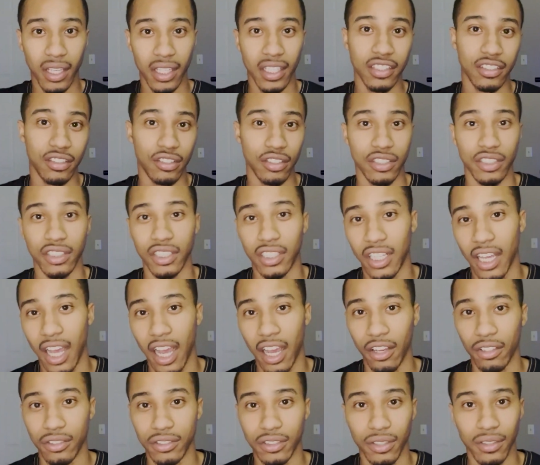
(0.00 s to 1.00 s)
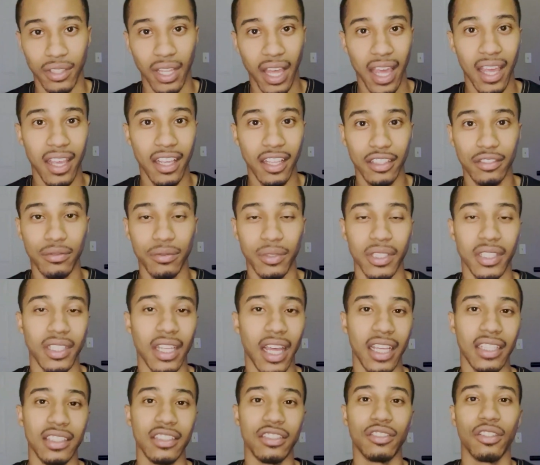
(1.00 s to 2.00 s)
is to Chicago. So that is really
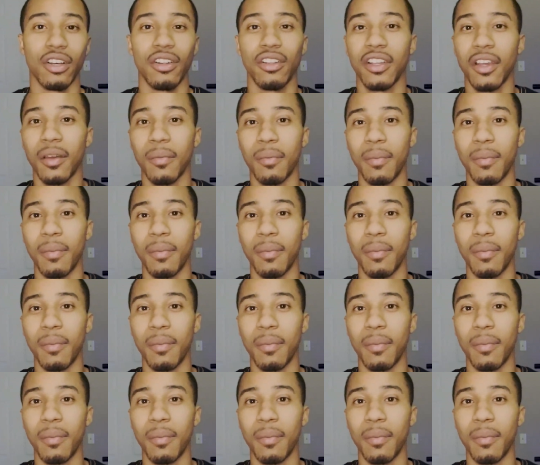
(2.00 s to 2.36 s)
nice. It's only